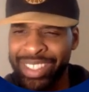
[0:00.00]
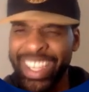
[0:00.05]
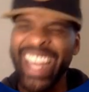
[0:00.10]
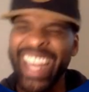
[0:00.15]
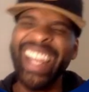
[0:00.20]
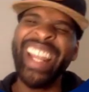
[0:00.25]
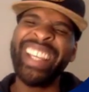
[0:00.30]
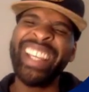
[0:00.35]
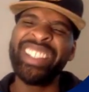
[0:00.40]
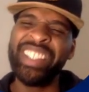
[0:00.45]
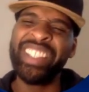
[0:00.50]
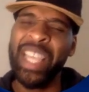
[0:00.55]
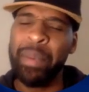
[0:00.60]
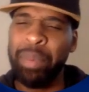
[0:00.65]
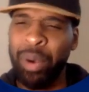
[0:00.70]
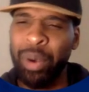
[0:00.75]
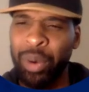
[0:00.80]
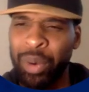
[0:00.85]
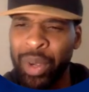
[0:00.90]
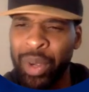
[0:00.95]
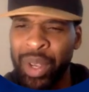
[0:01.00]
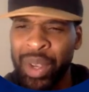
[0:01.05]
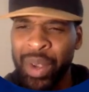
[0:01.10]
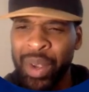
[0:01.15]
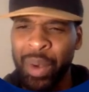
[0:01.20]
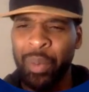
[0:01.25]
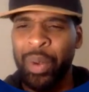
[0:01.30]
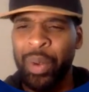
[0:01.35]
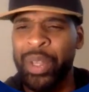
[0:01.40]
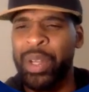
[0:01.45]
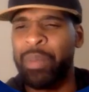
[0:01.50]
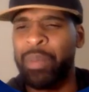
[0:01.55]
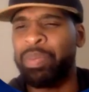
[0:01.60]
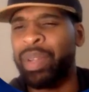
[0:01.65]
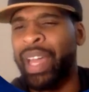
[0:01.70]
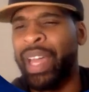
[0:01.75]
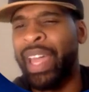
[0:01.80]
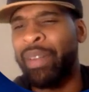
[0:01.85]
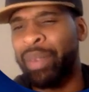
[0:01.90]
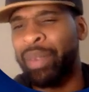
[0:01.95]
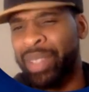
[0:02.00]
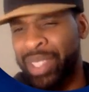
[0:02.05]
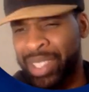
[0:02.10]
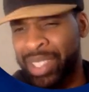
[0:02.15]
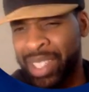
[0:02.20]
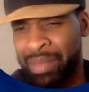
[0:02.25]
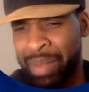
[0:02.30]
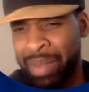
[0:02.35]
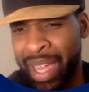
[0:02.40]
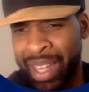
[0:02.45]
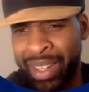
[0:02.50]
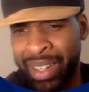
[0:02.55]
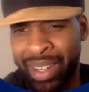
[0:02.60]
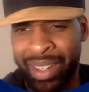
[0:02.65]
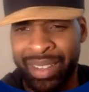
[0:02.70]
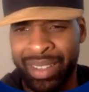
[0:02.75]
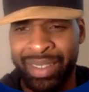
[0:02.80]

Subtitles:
you got a nice tempo when you're playing with this commander.